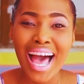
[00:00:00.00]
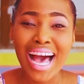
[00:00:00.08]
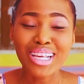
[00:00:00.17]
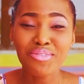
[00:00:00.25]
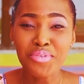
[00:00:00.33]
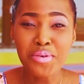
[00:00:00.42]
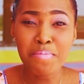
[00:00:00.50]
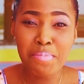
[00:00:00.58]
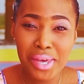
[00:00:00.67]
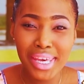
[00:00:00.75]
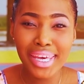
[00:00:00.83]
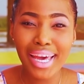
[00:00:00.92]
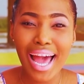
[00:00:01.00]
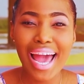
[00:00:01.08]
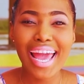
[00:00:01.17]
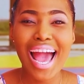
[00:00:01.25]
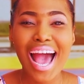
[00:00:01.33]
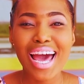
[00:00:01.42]
As for me,
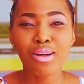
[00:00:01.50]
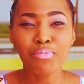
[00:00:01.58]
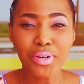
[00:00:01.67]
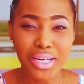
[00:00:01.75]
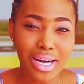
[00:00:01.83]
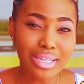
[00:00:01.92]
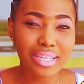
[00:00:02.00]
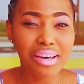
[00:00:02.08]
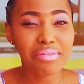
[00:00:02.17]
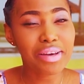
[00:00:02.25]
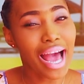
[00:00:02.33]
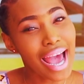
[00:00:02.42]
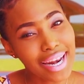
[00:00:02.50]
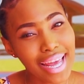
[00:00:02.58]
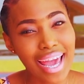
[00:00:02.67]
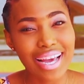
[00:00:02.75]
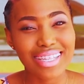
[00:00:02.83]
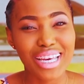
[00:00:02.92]
I had a productive and
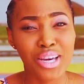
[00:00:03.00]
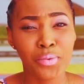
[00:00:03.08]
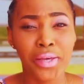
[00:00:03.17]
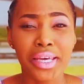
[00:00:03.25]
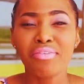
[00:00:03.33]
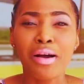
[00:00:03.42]
hectic week,